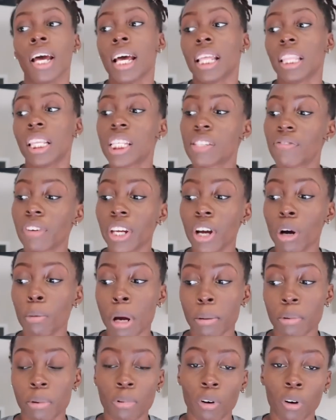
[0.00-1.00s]
This video
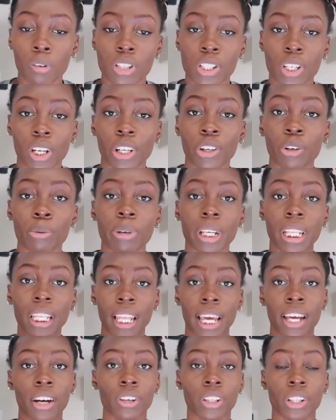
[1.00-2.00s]
might be posted a little bit
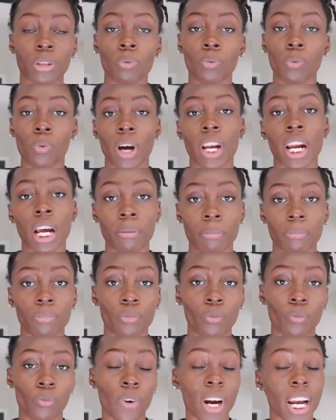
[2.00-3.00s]
later than when
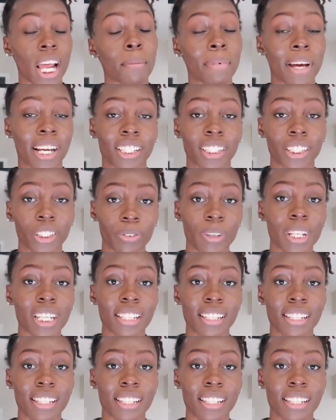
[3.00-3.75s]
I'm actually doing this,